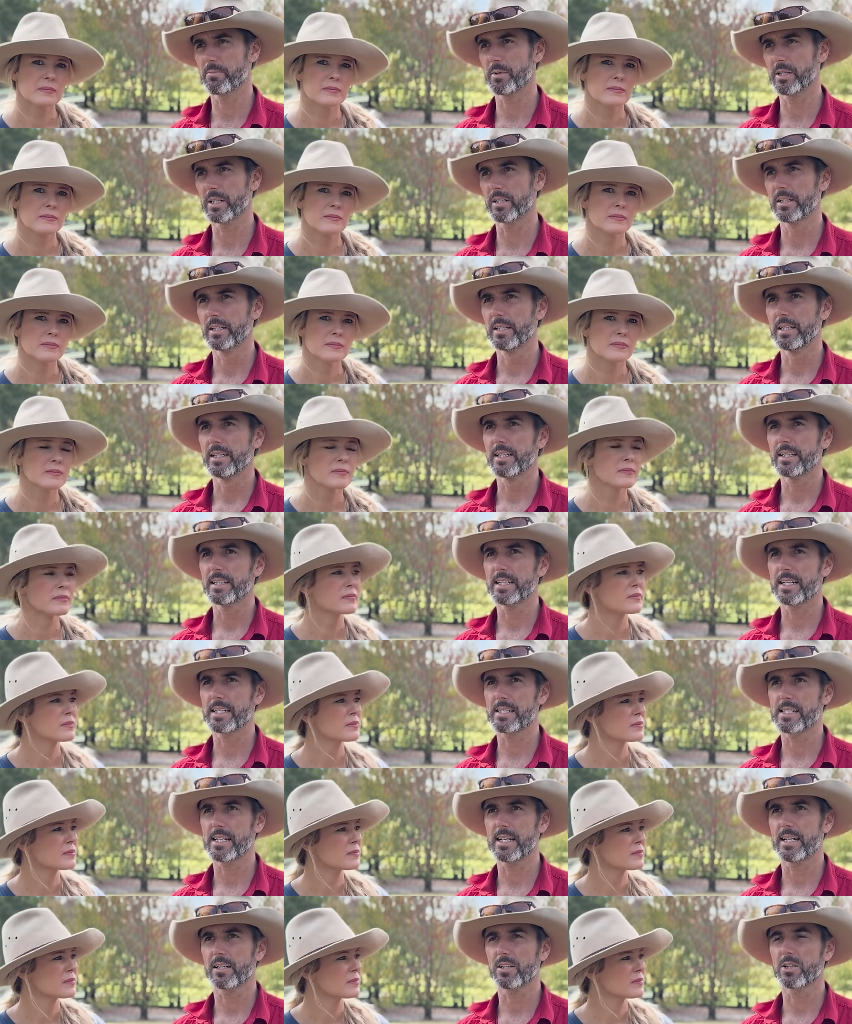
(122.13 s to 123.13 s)
Speaker 1: but
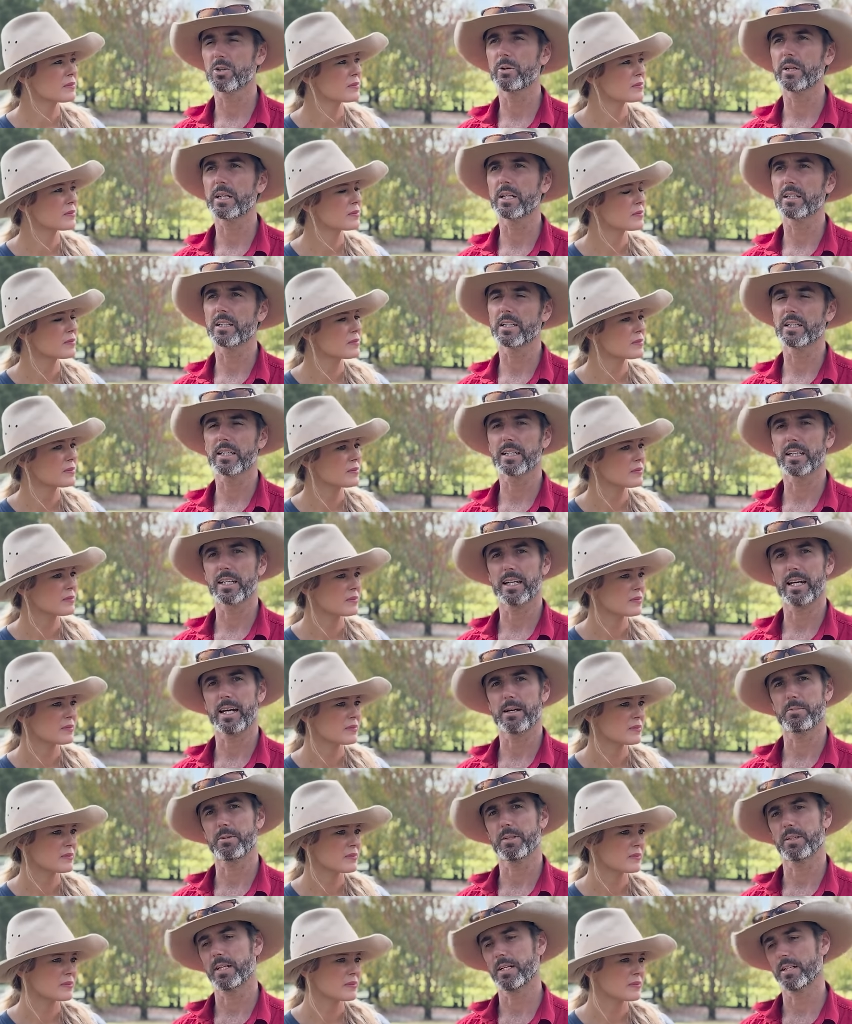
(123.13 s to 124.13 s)
that's how quickly it can
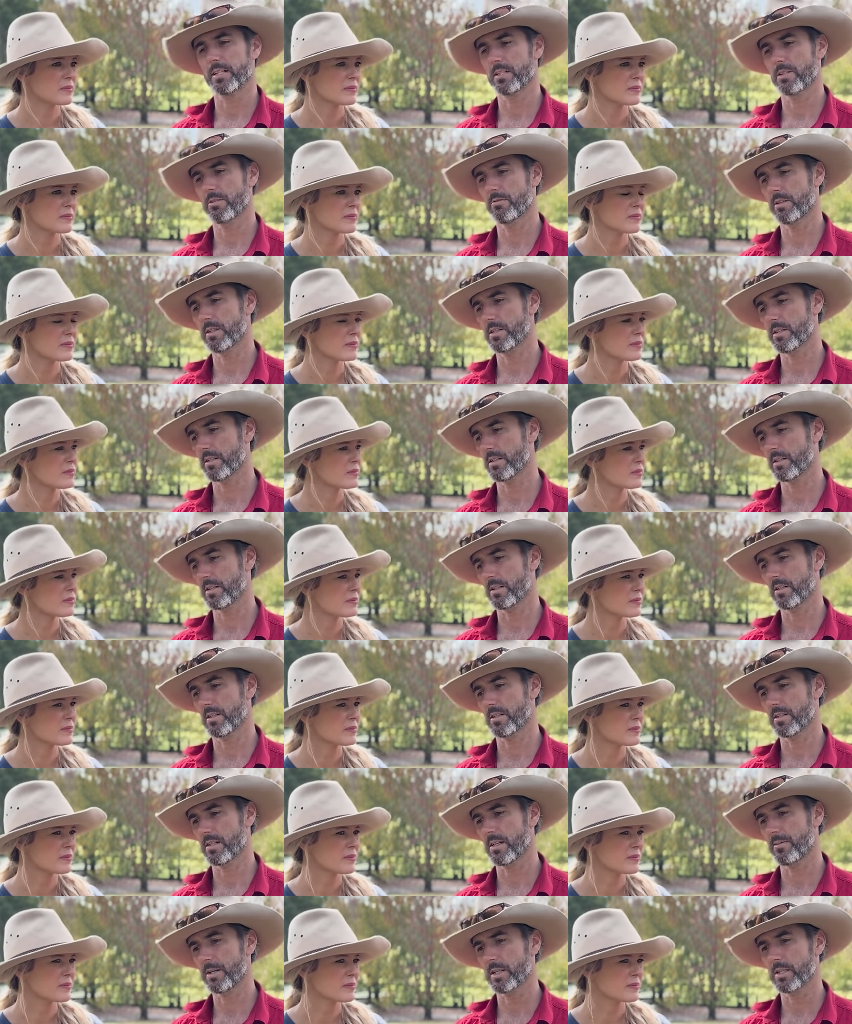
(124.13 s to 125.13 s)
happen. They twist, the
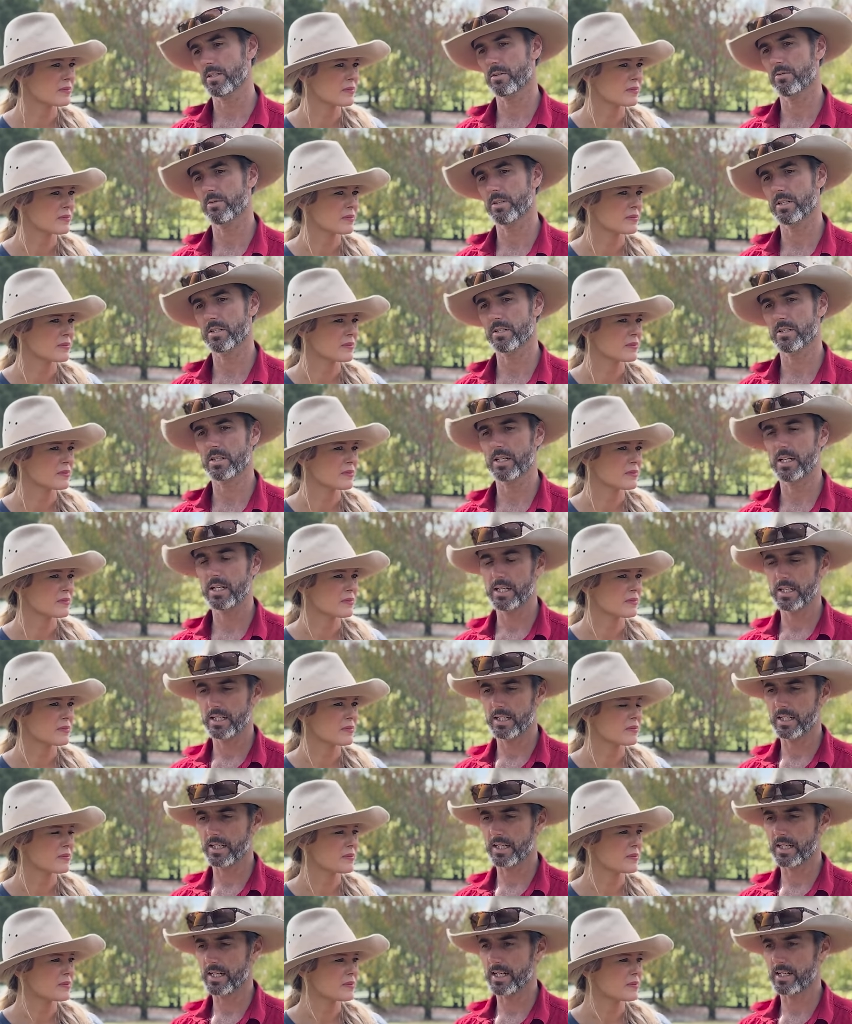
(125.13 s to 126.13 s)
stomach twists,
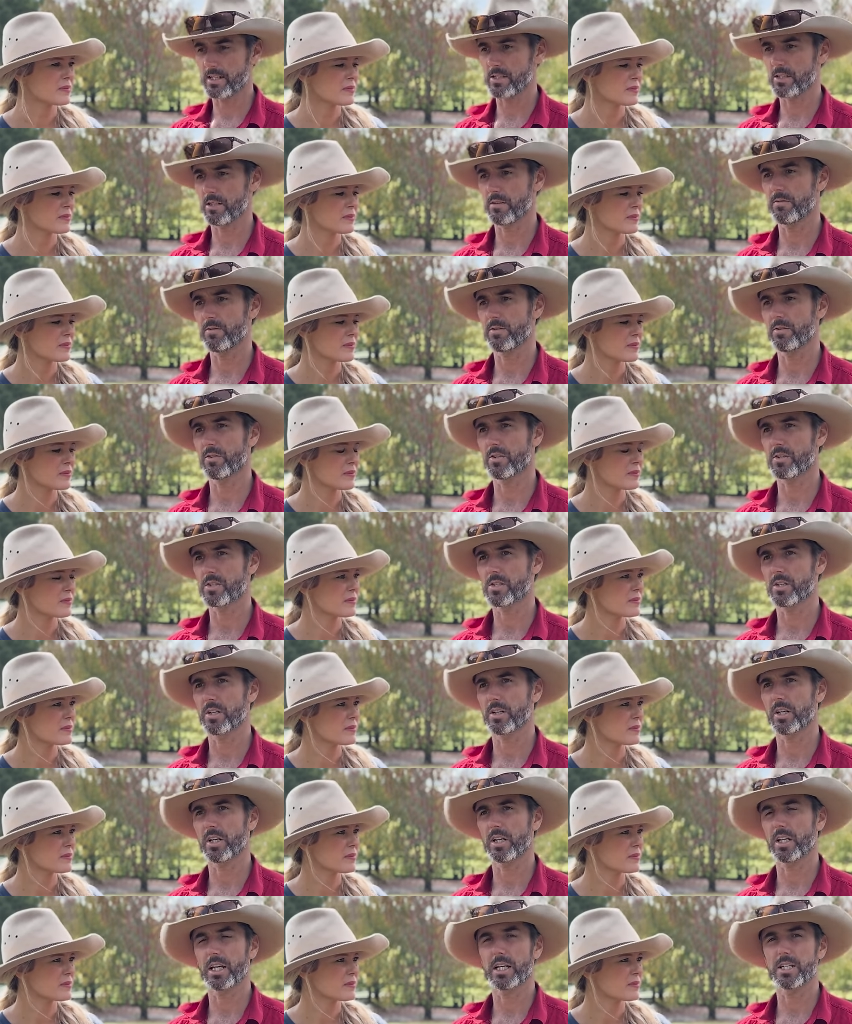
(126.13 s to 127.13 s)
it cuts off all the
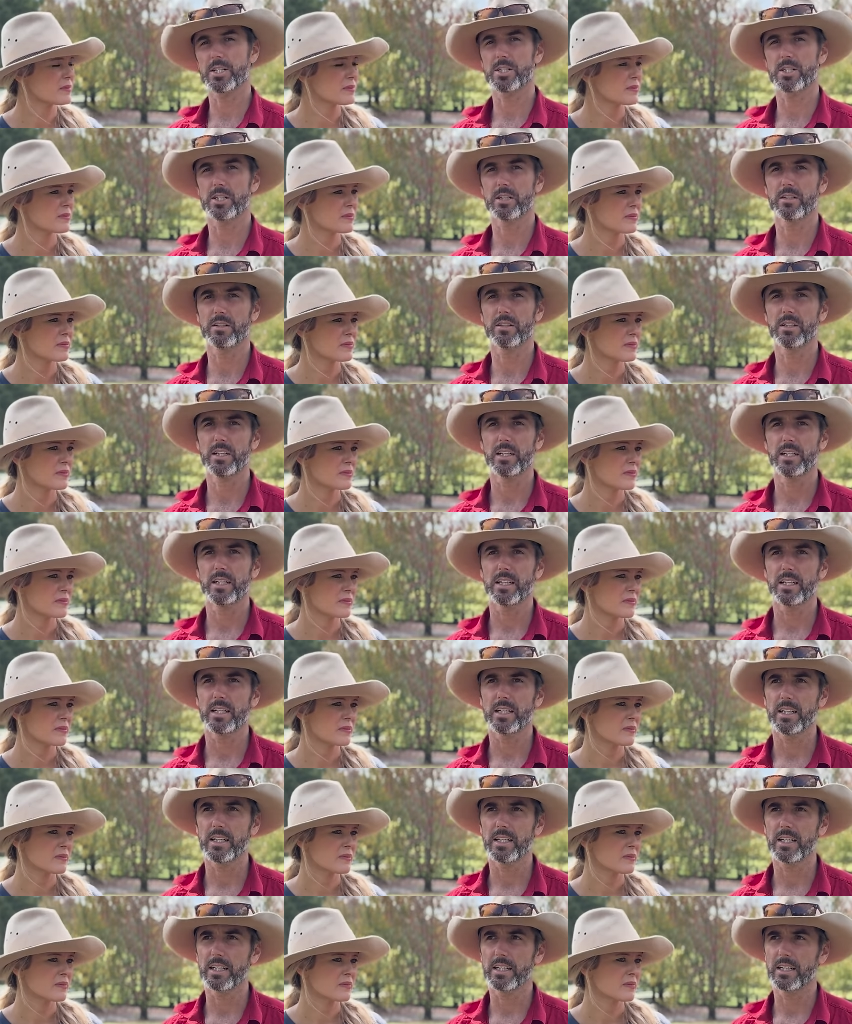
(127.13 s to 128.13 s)
circulation
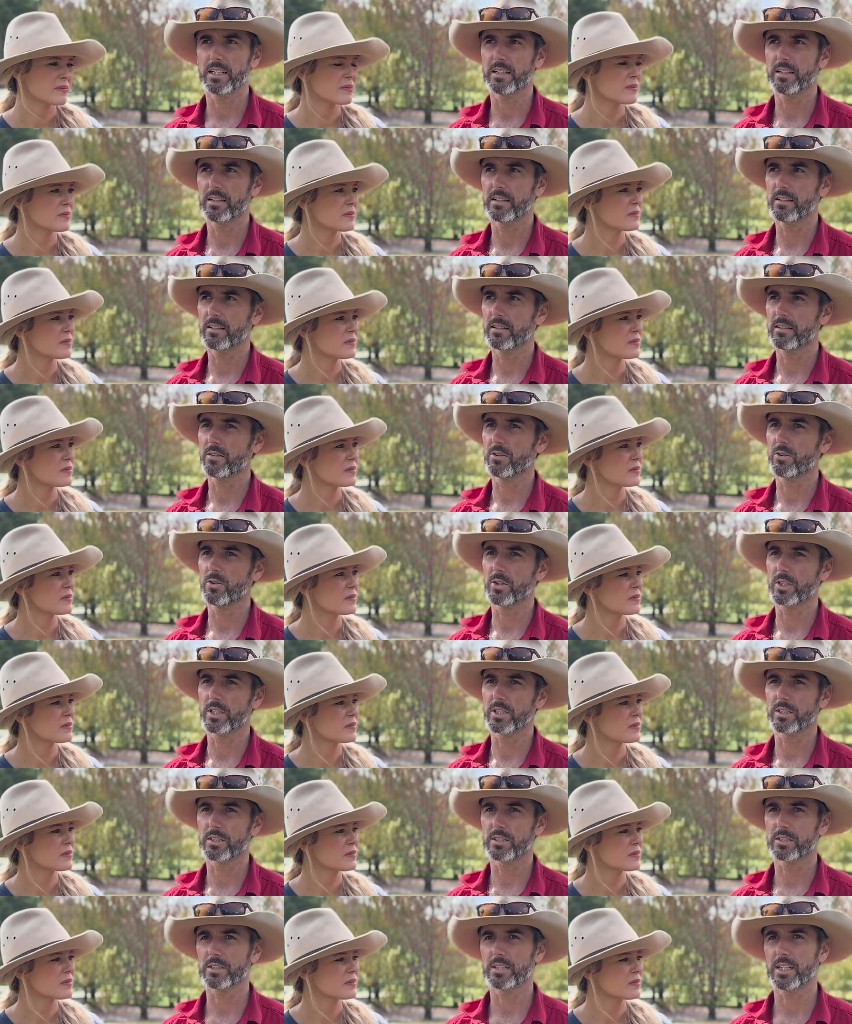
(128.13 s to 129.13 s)
and
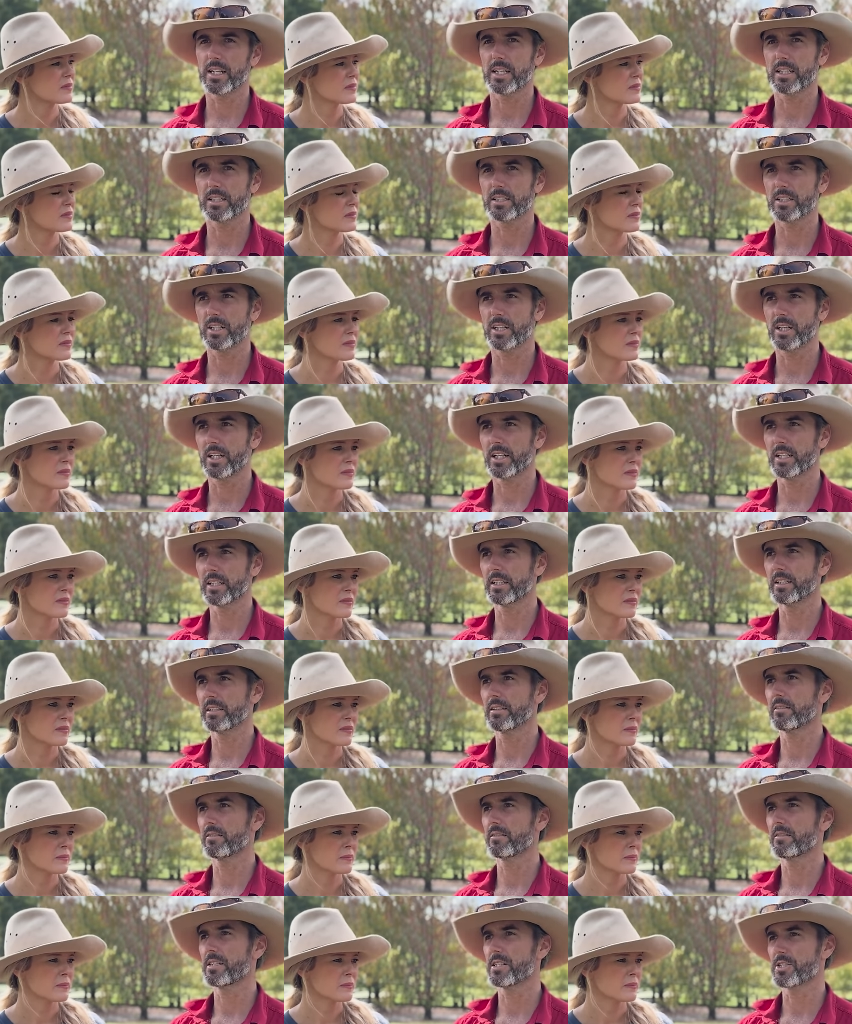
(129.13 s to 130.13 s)
organs start dying
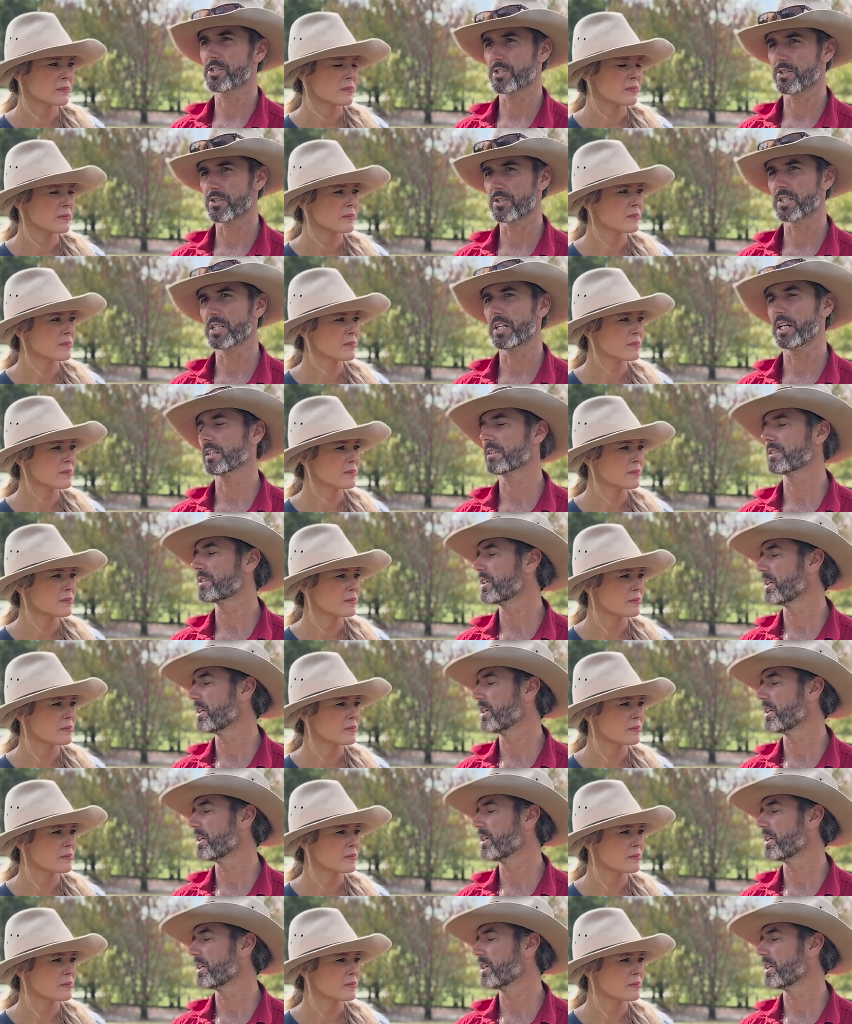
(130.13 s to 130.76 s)
and tissue starts